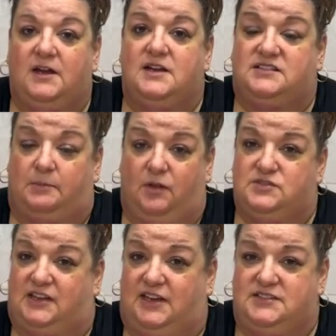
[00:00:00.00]
Some of
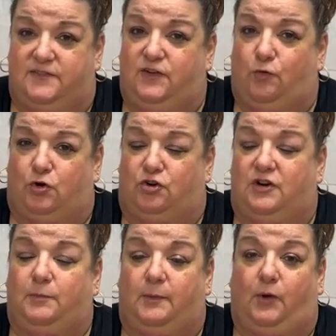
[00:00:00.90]
those kits, if you've
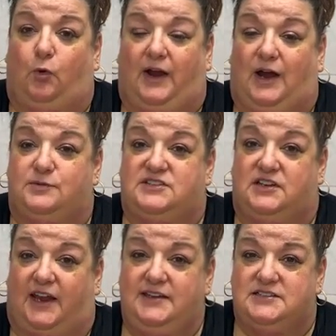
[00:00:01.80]
ordered them, will be going out
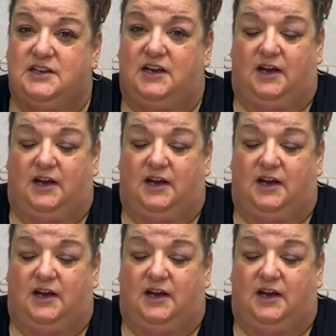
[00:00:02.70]
tonight.